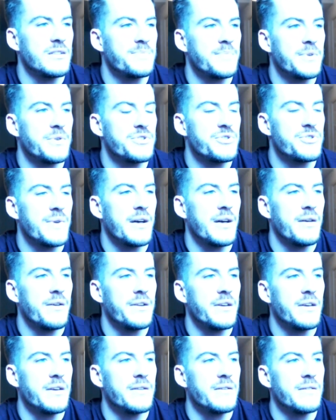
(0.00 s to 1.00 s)

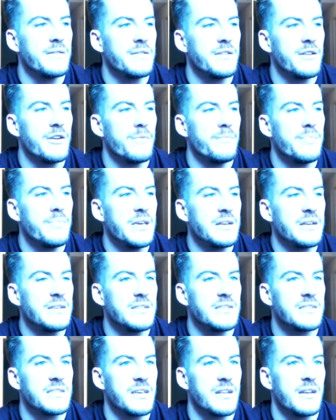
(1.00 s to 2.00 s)
spirituality and you know being
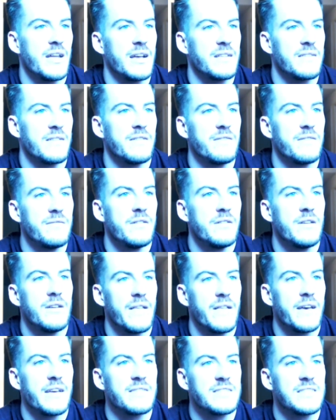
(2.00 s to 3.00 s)
disconnected
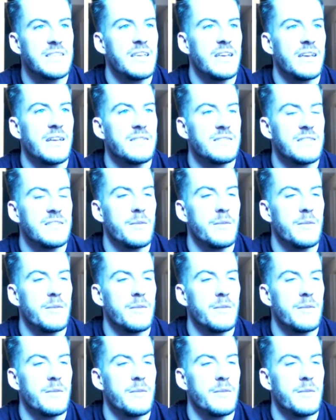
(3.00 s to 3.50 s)
like seeing it,